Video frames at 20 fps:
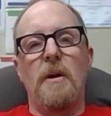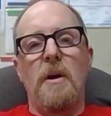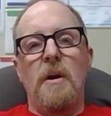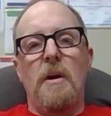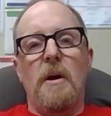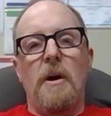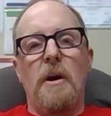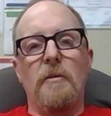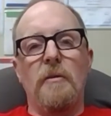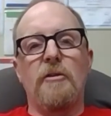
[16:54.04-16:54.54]

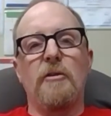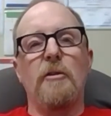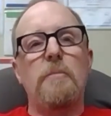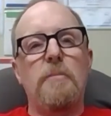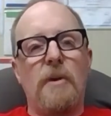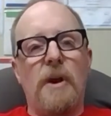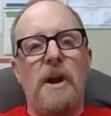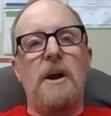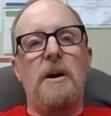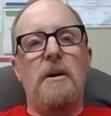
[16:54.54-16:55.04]
I'm so
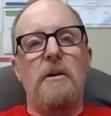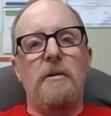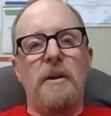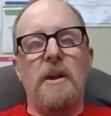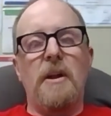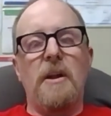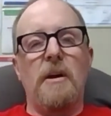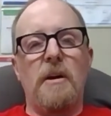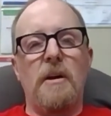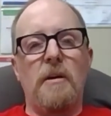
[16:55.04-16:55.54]
proud
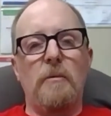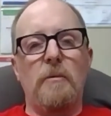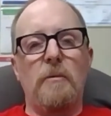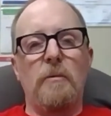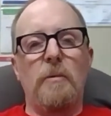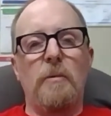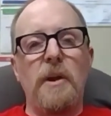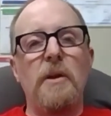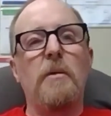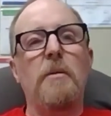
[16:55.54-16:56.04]
that
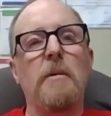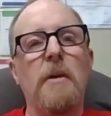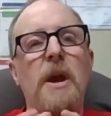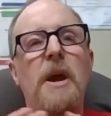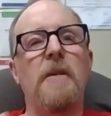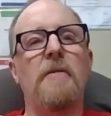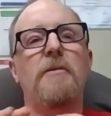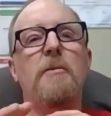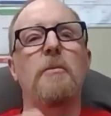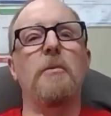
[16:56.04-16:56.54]
we don't
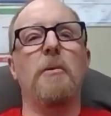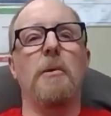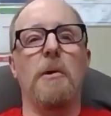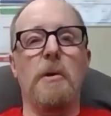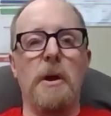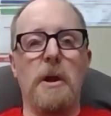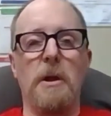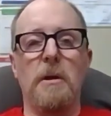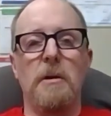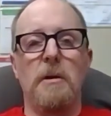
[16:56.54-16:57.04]
have to
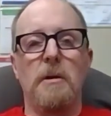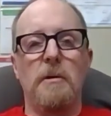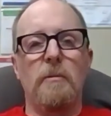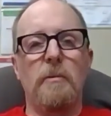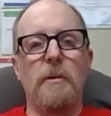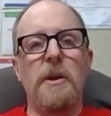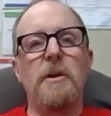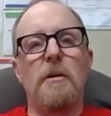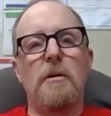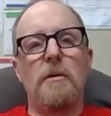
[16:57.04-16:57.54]
worry.
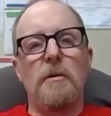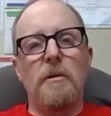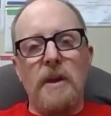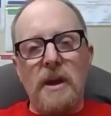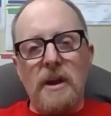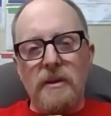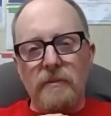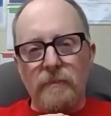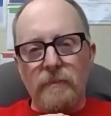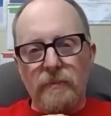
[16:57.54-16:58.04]
We know
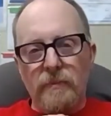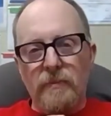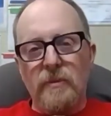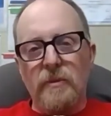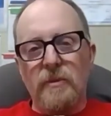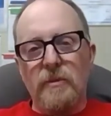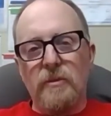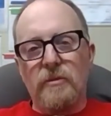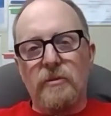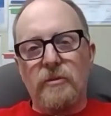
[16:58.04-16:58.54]
that
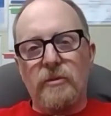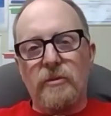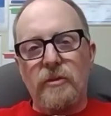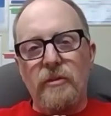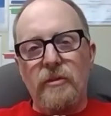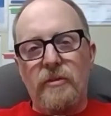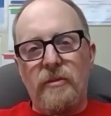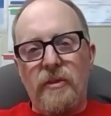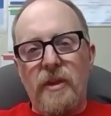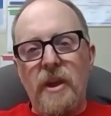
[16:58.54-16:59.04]

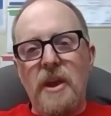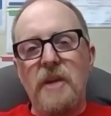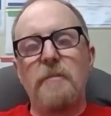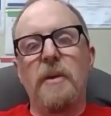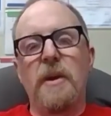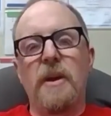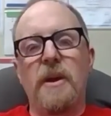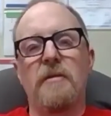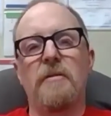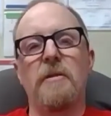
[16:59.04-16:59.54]
they've
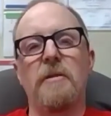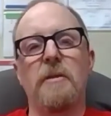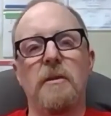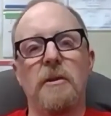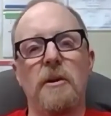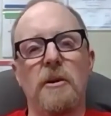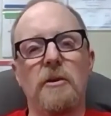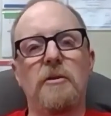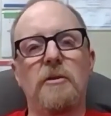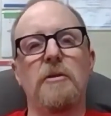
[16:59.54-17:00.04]
been given
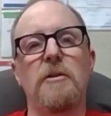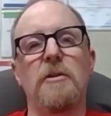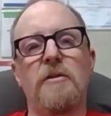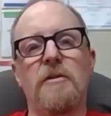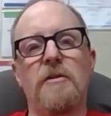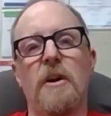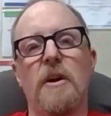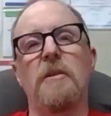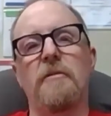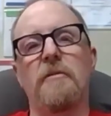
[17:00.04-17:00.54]
a good,
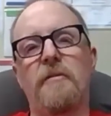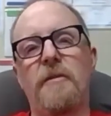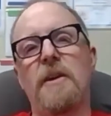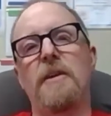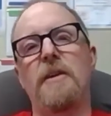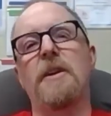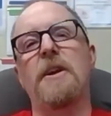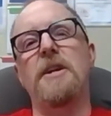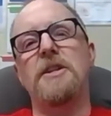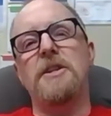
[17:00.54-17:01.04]
solid
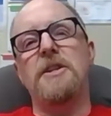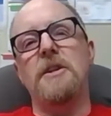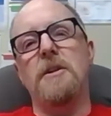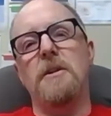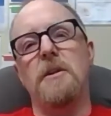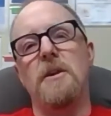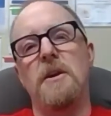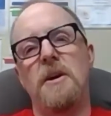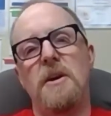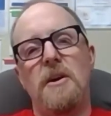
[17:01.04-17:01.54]

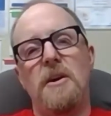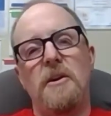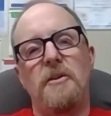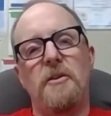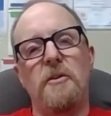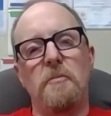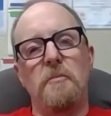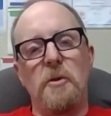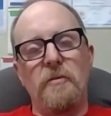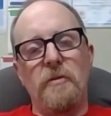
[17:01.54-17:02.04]
foundation
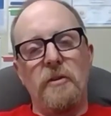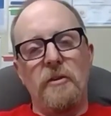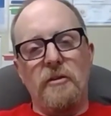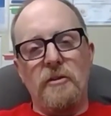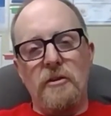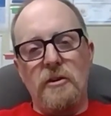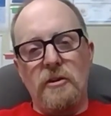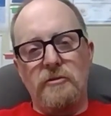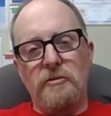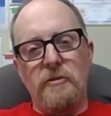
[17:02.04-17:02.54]
to move this
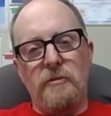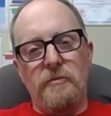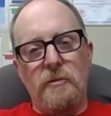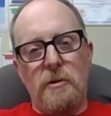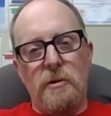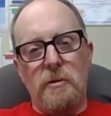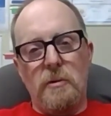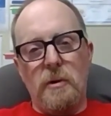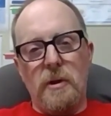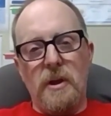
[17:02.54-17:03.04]
country
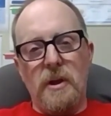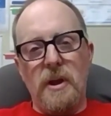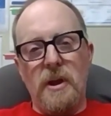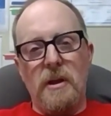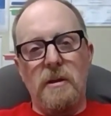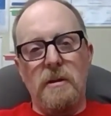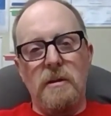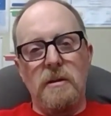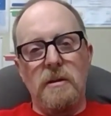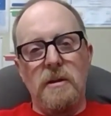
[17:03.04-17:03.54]
forward, and